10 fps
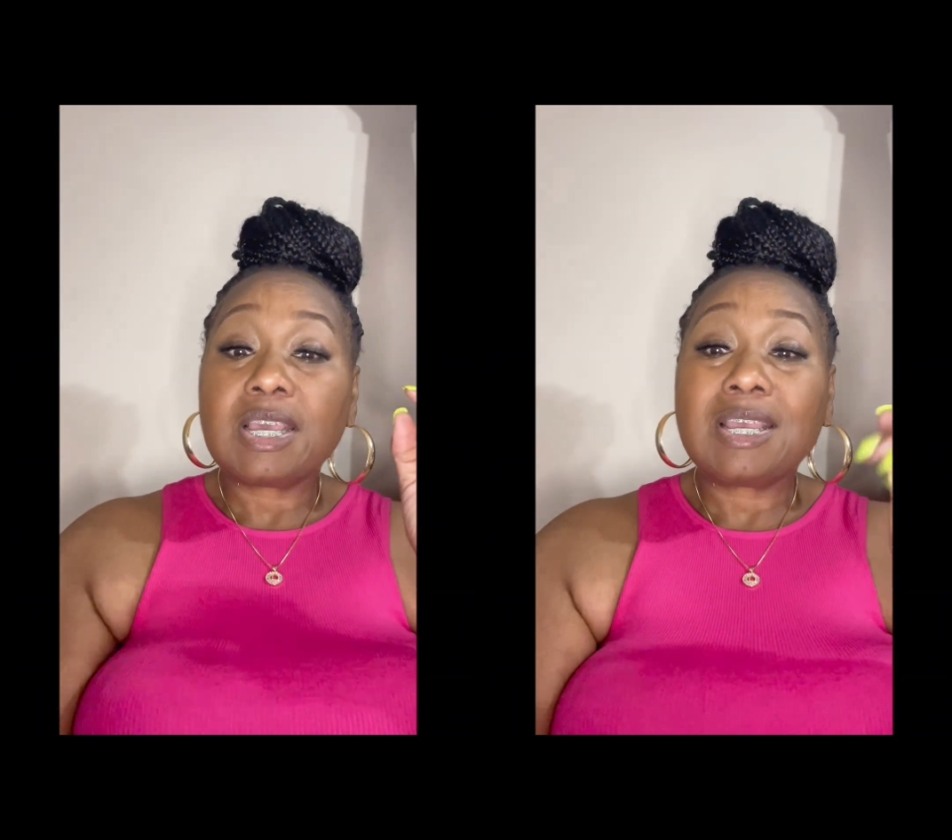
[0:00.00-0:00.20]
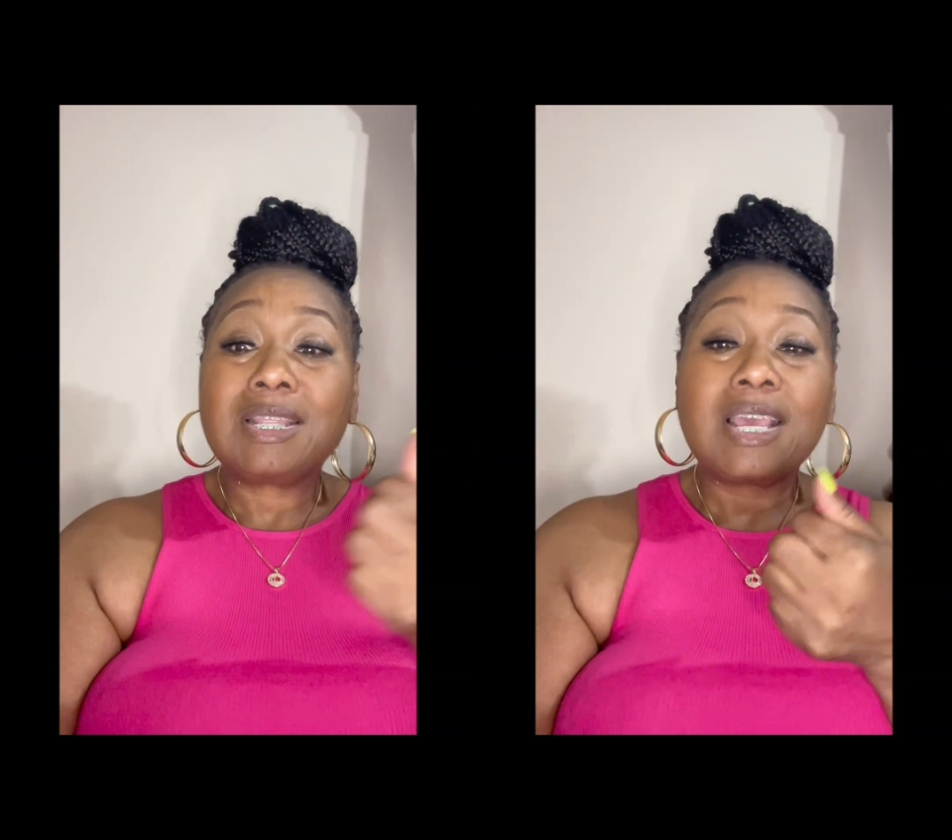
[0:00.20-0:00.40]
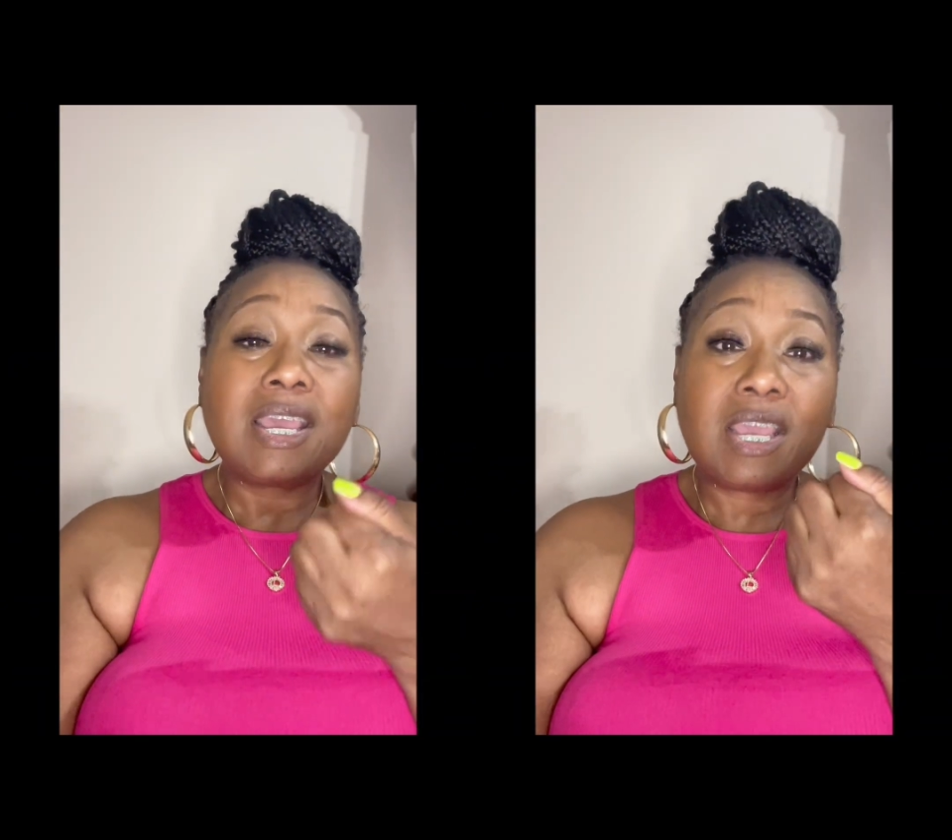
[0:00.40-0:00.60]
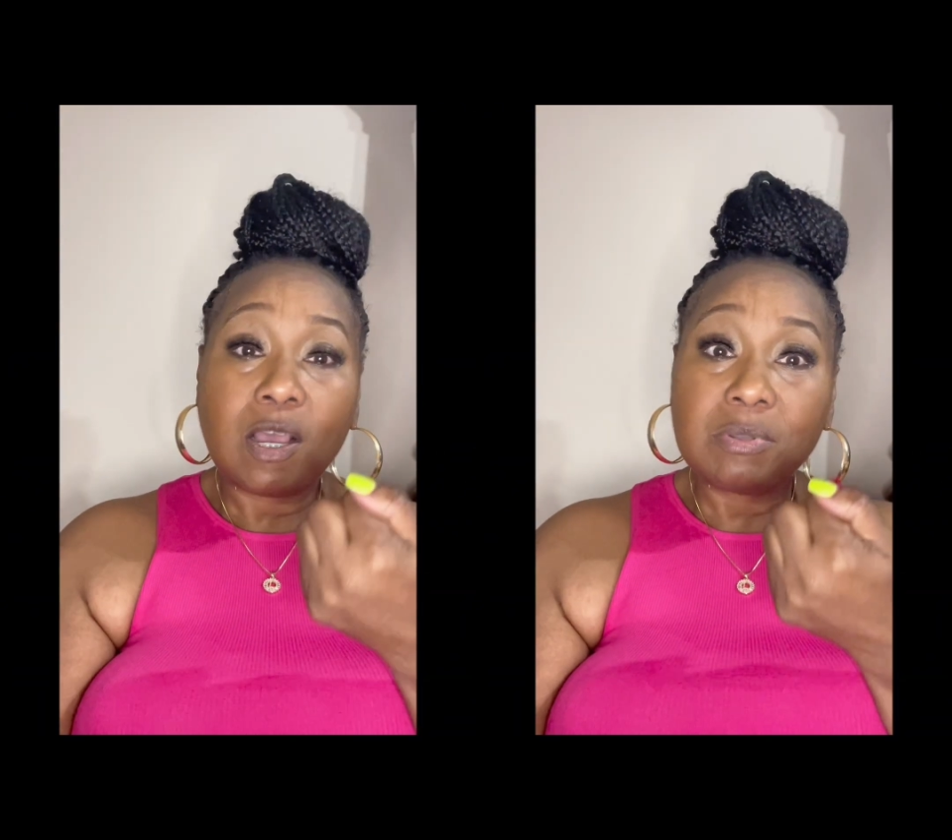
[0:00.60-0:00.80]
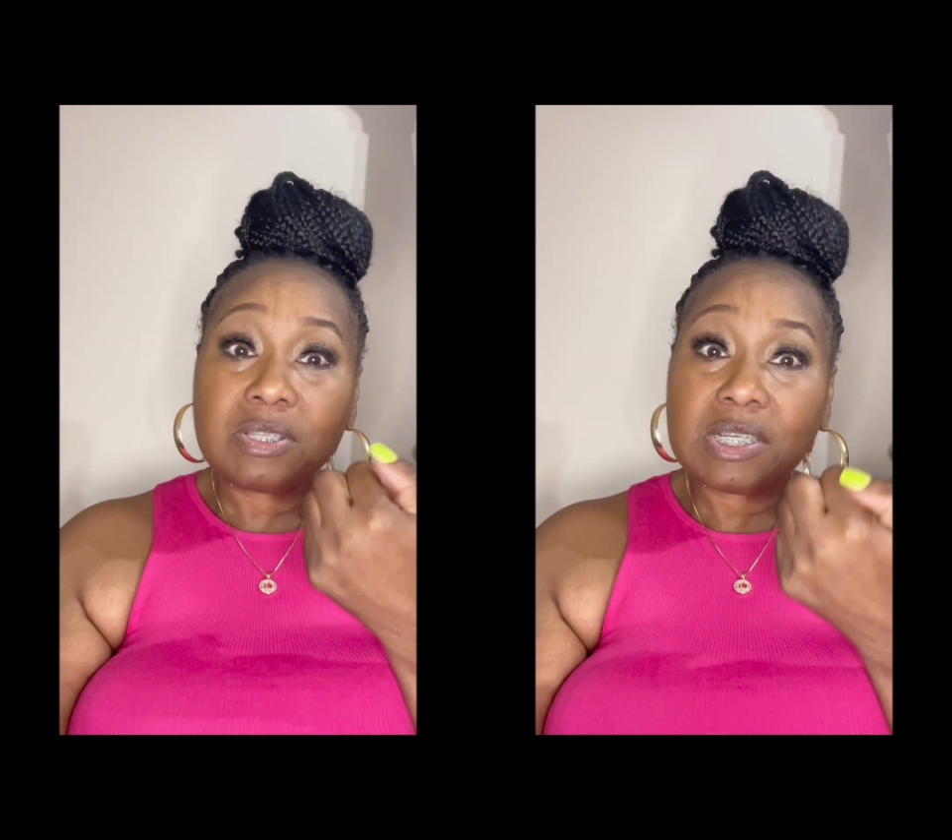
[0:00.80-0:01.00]
and that
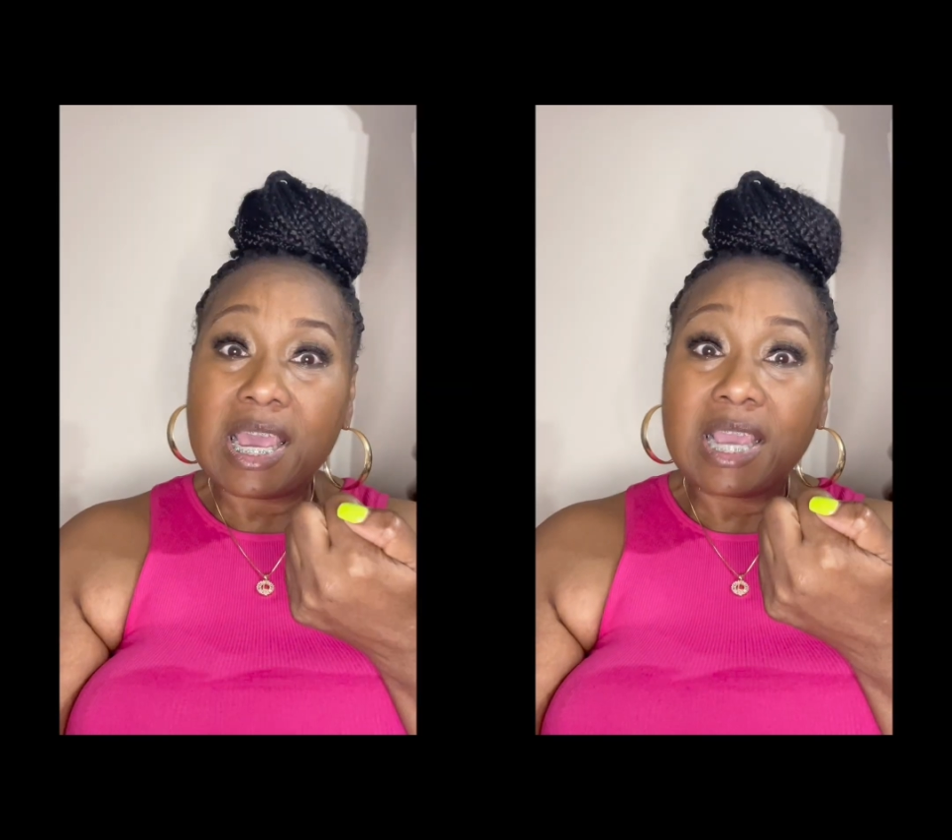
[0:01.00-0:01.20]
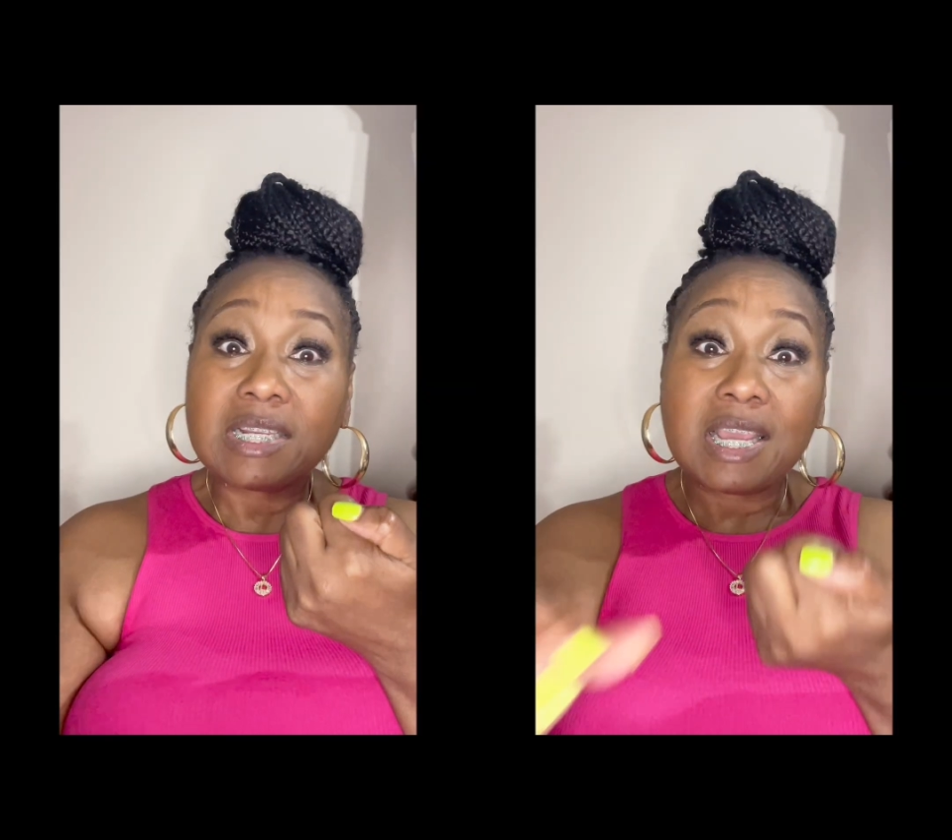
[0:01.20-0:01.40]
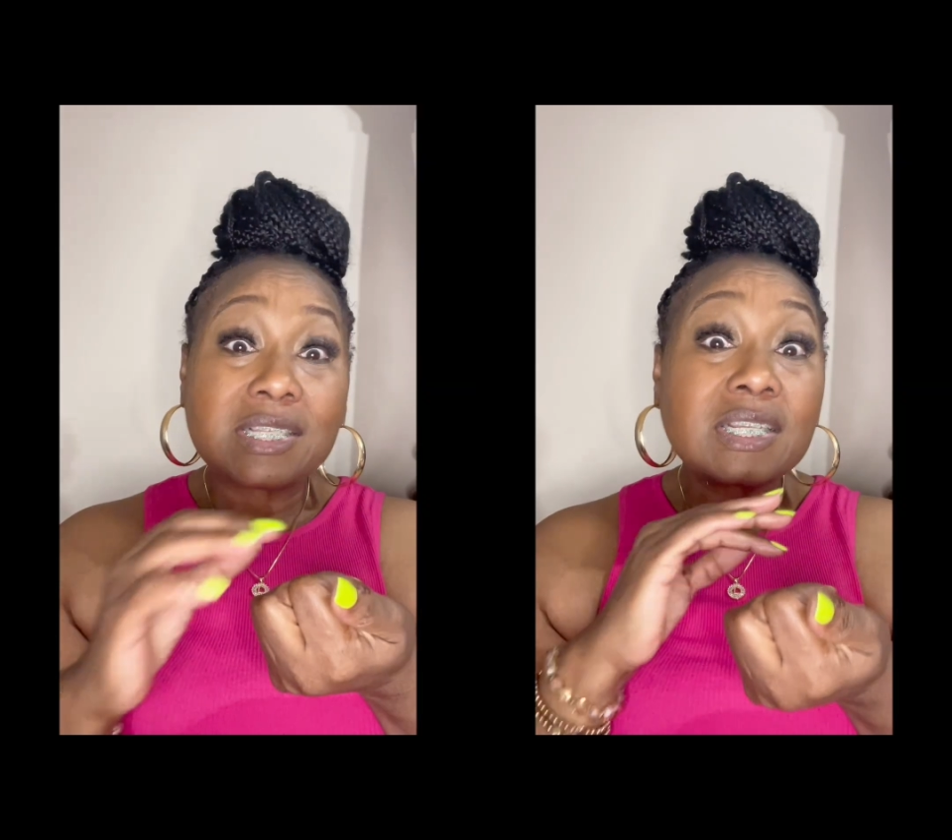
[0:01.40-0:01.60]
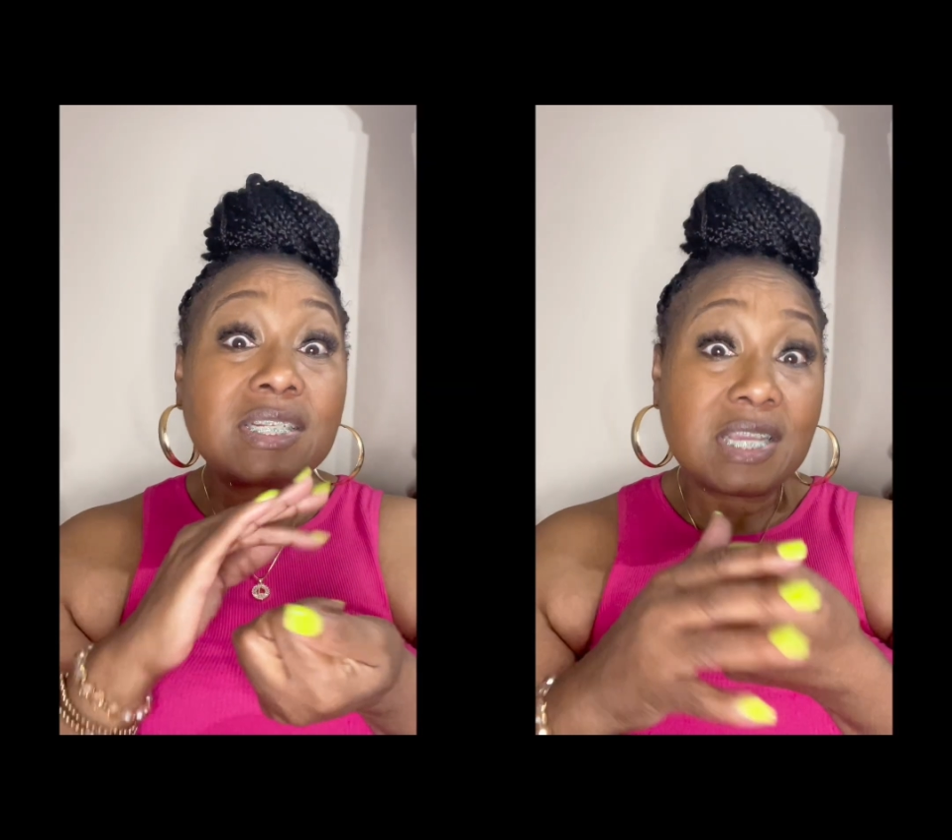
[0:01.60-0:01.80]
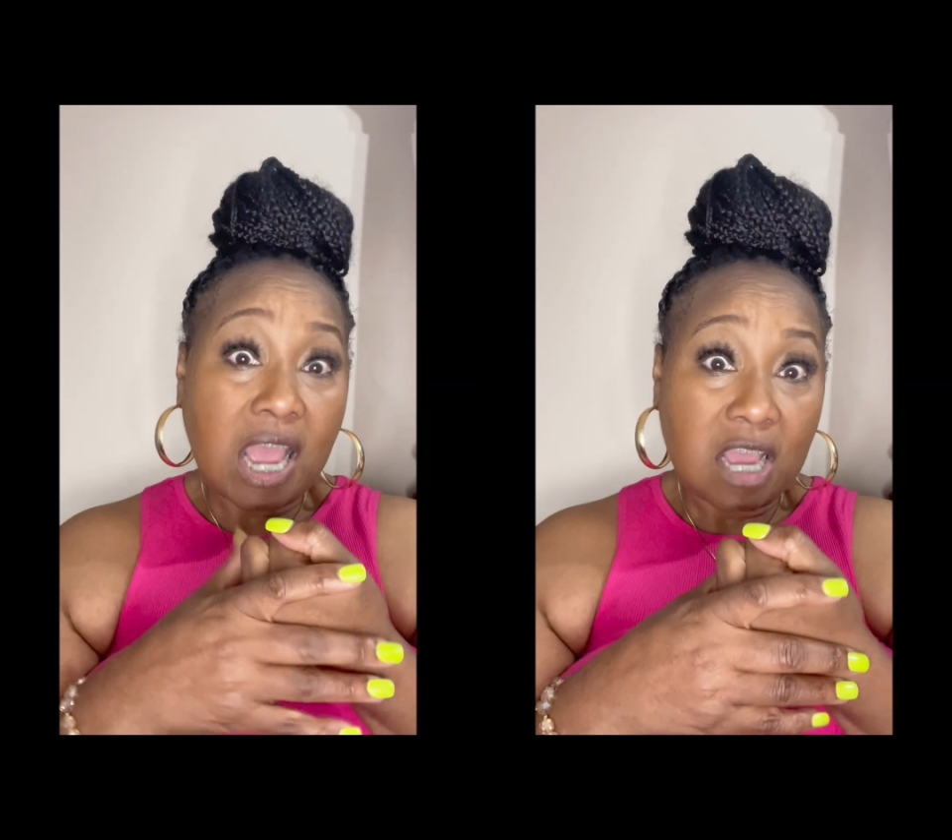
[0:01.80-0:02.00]
helps to act as a
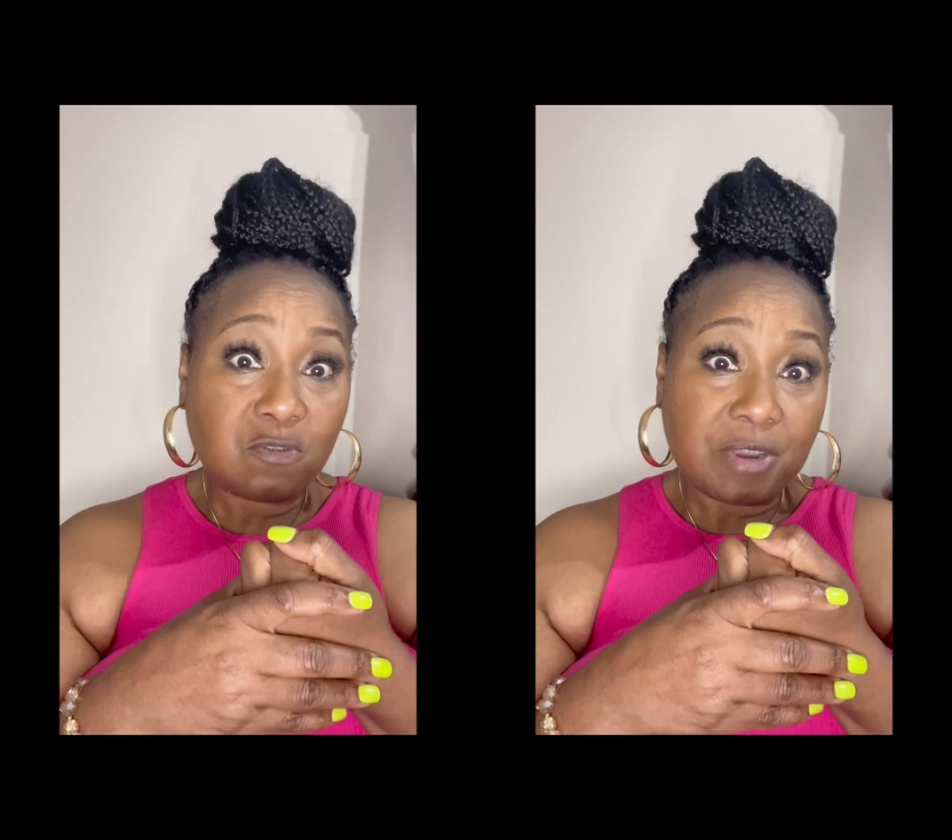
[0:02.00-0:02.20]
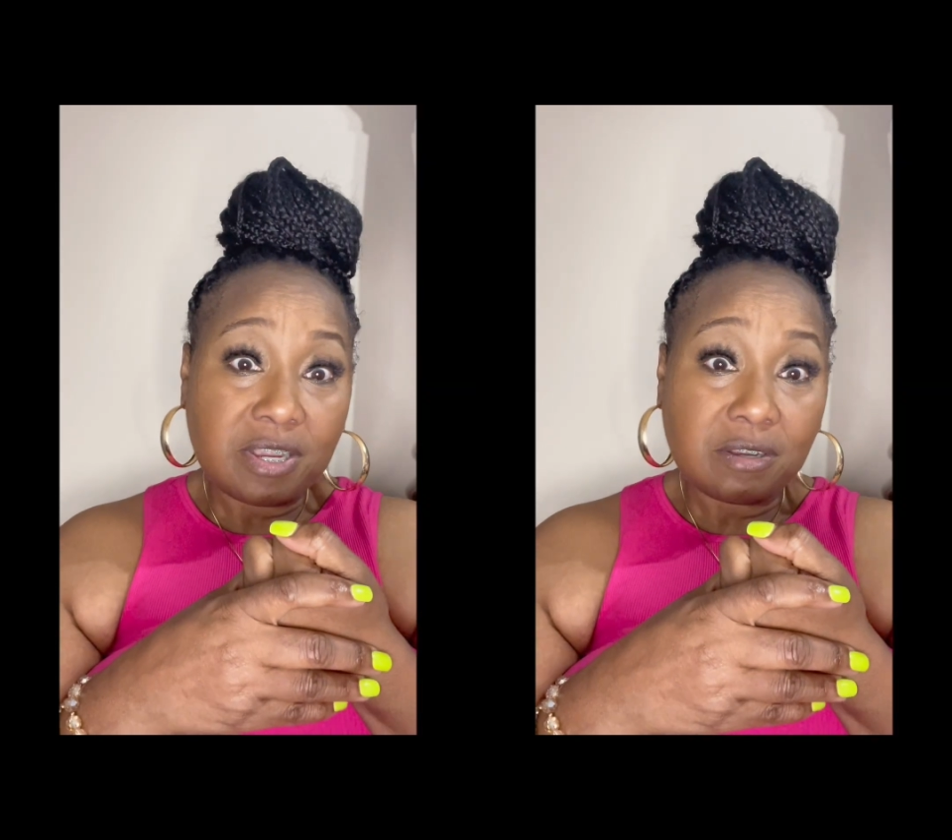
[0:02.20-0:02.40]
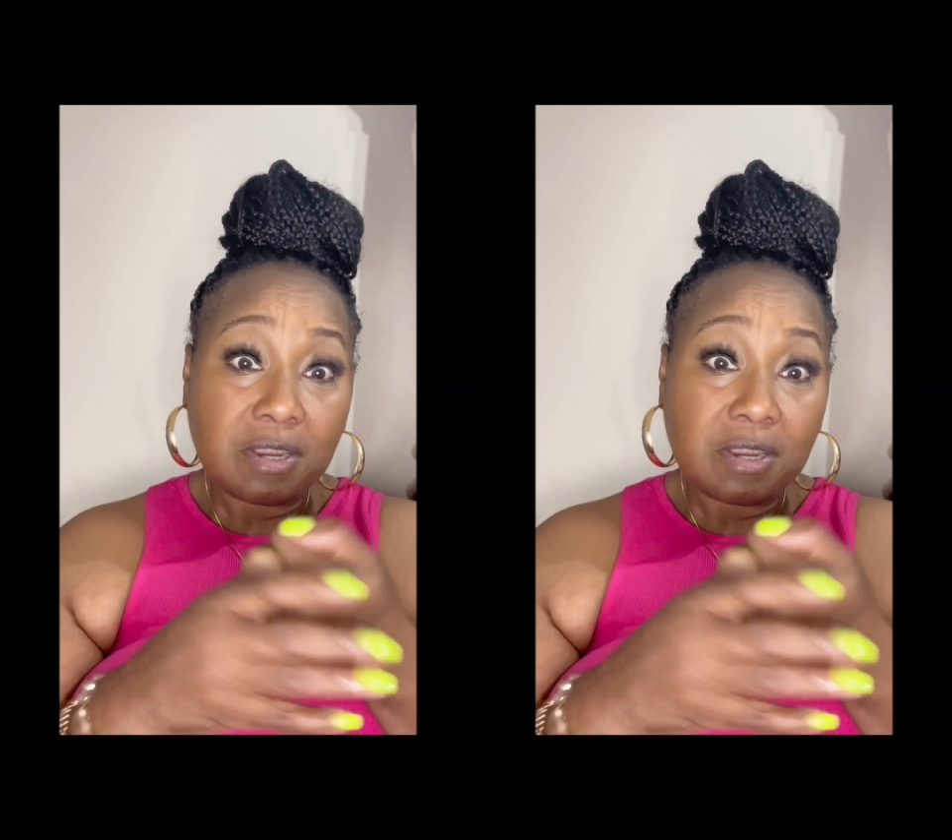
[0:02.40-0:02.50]
dehydrator.